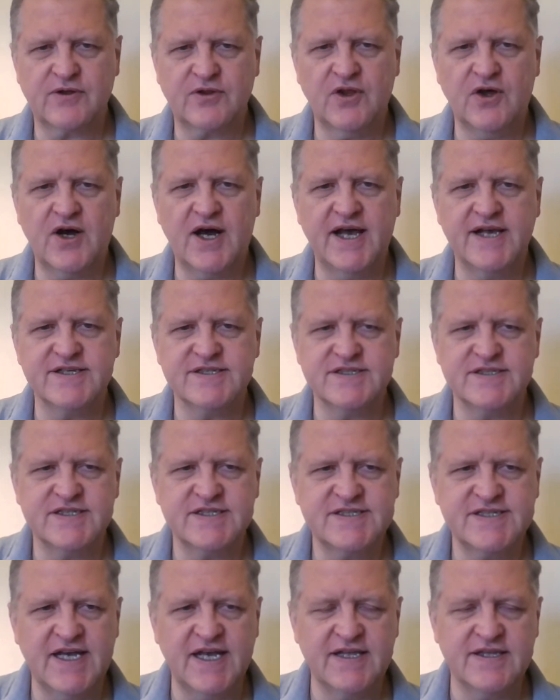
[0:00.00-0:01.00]
clause in the
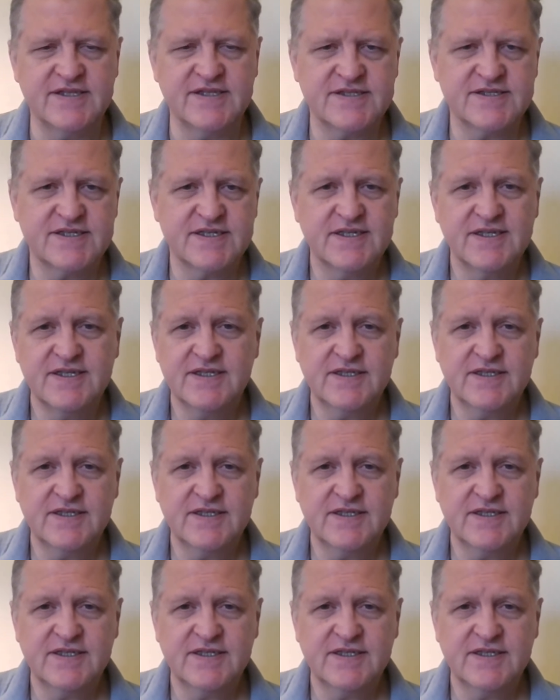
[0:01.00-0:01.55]
sentence.